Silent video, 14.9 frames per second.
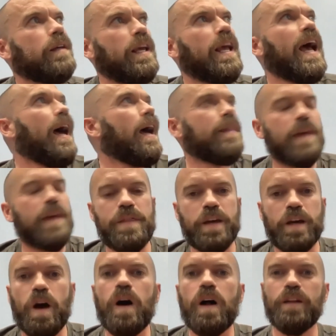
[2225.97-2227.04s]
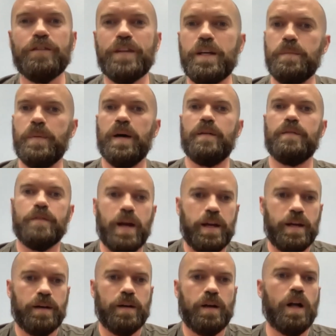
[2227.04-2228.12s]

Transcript: Yeah, I think all of the above, right?